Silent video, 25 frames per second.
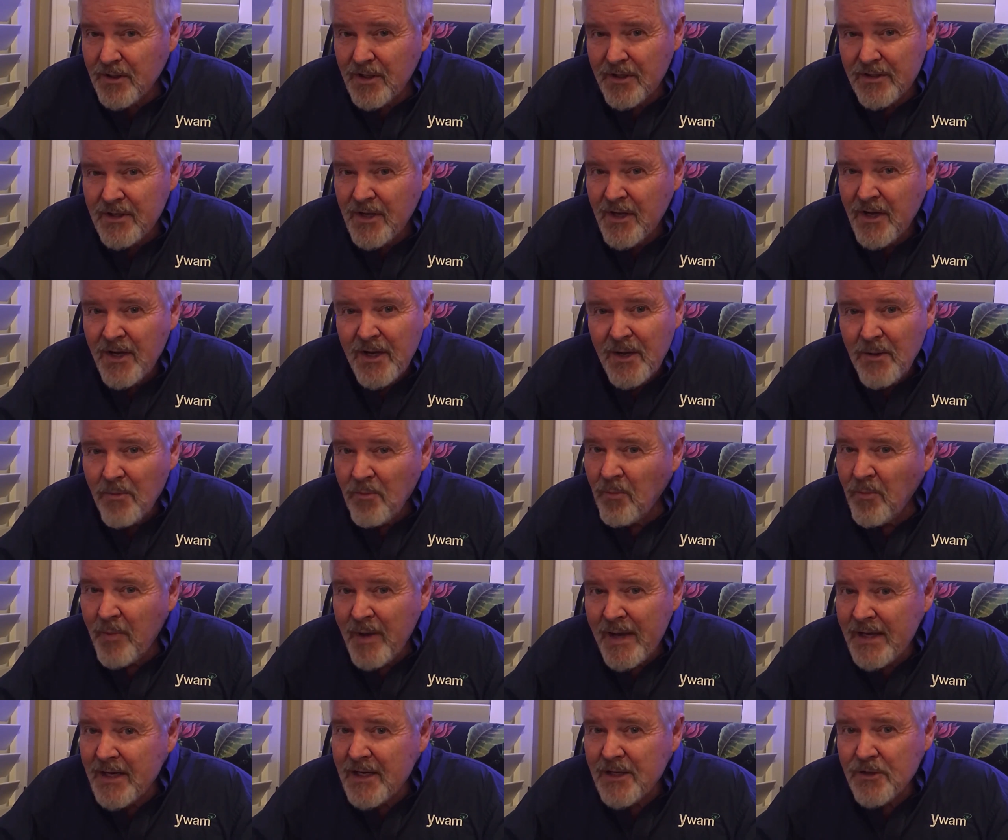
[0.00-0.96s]
There's
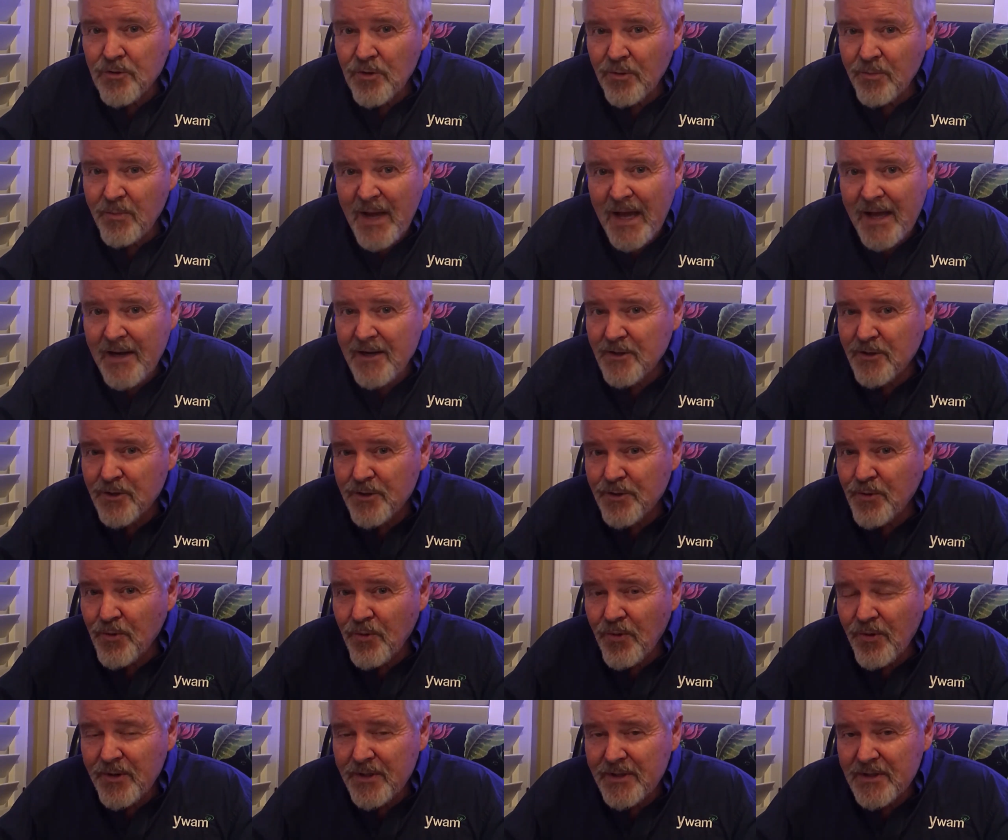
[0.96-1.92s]
many dramatic
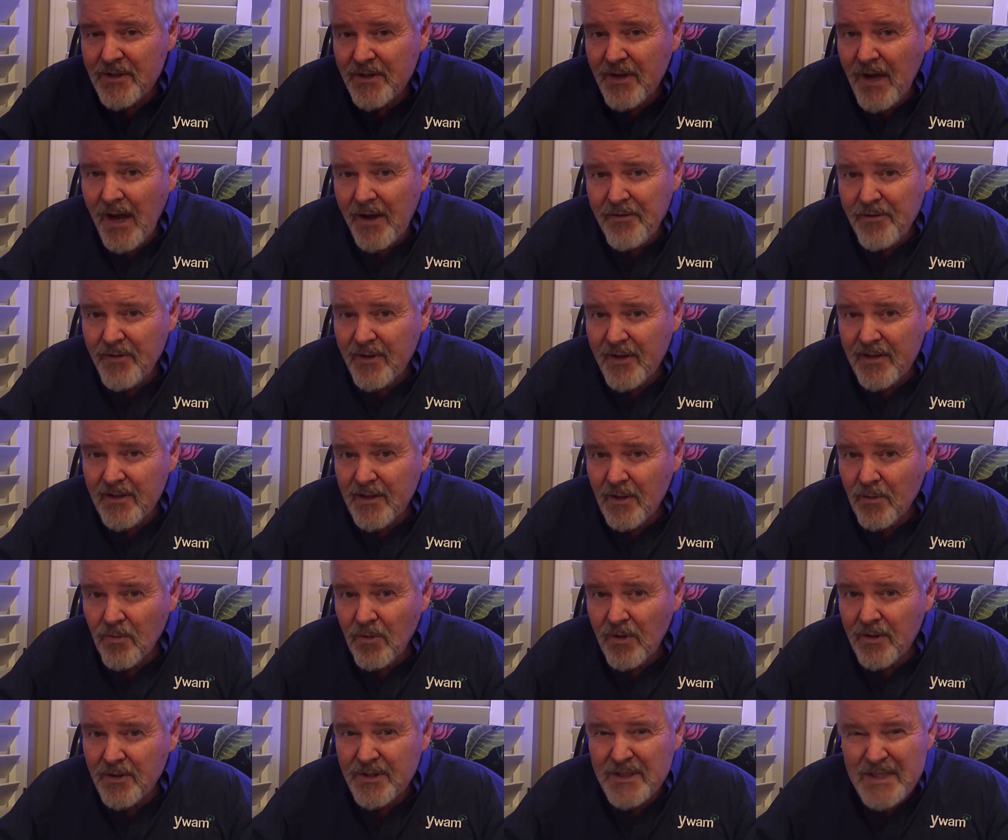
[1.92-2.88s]
stories, I think,
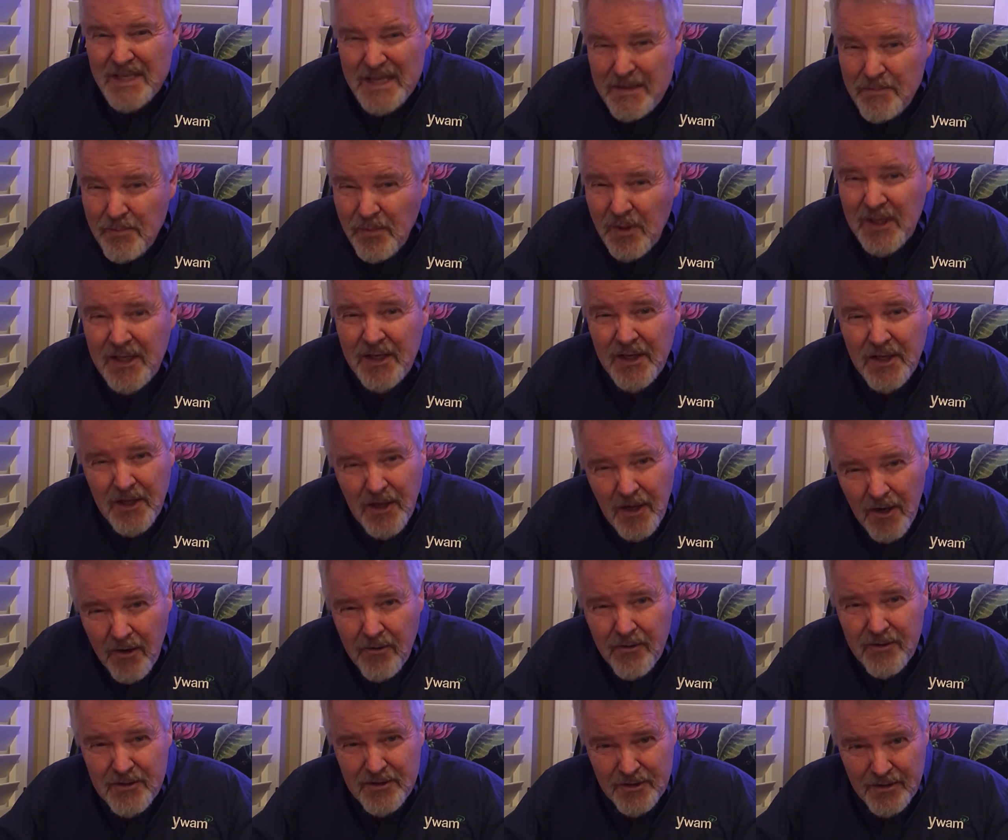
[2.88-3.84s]
that will deeply
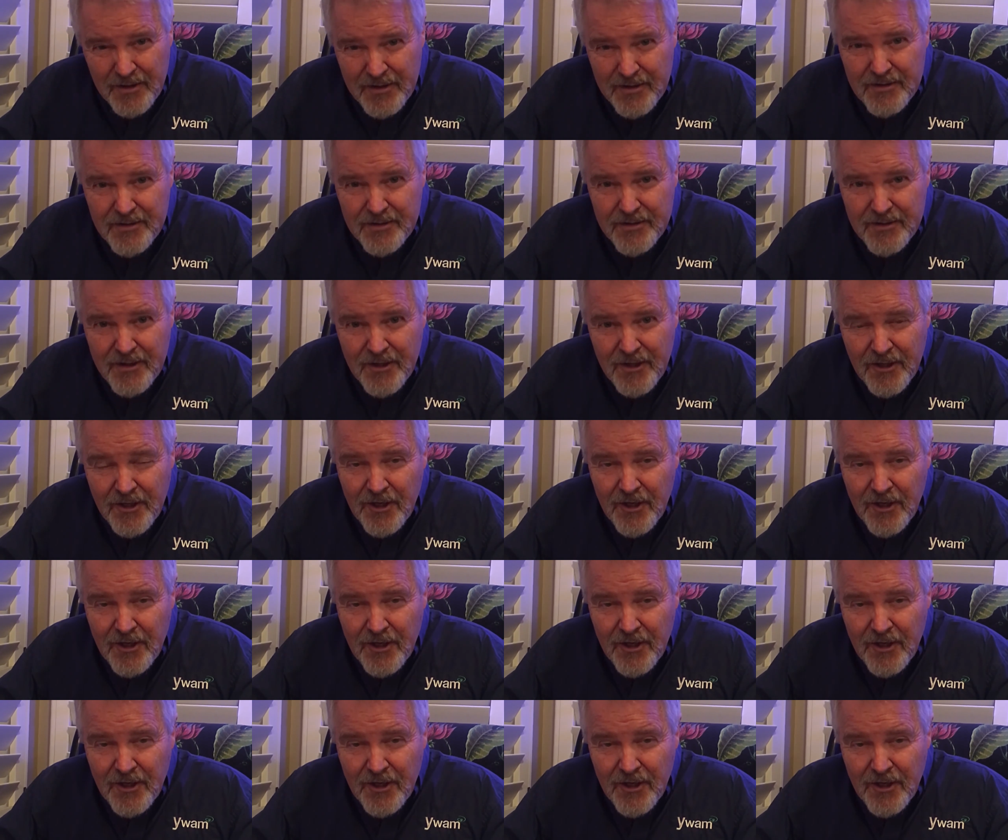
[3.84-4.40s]
encourage us